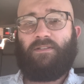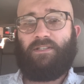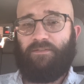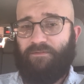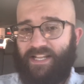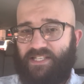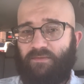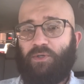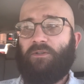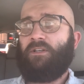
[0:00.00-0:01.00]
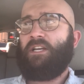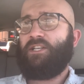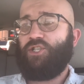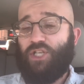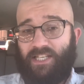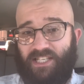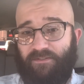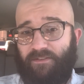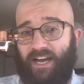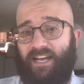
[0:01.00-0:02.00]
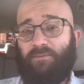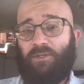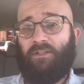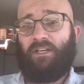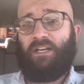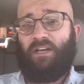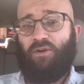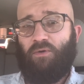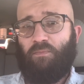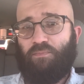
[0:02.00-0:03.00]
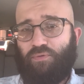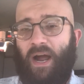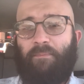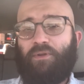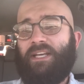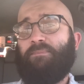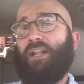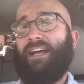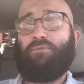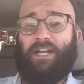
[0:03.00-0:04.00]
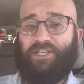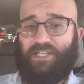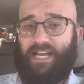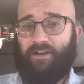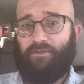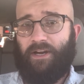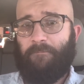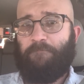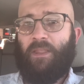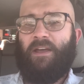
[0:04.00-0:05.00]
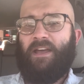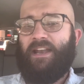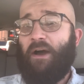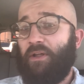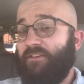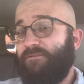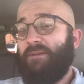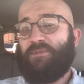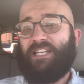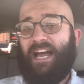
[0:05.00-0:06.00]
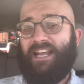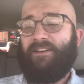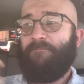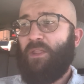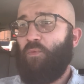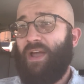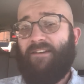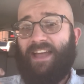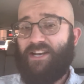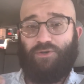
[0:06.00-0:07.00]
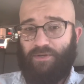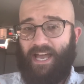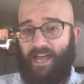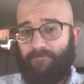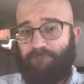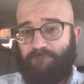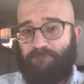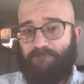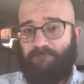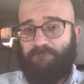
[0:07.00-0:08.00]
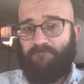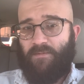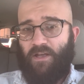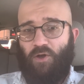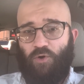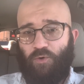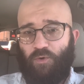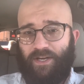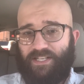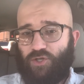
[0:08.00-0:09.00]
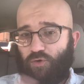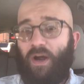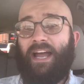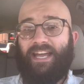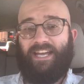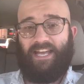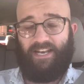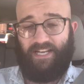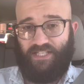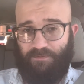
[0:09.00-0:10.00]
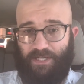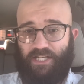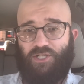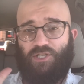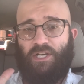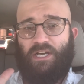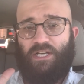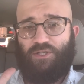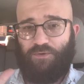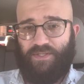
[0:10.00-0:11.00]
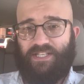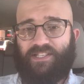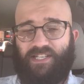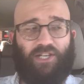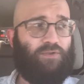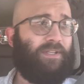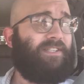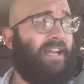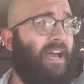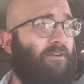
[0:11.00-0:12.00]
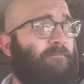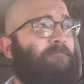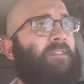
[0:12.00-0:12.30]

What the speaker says: defensible, justifiable, properly applied righteous anger there. Now, on the flip side, we have Andrew Yang, who is crying in a speech to his constituents. Now,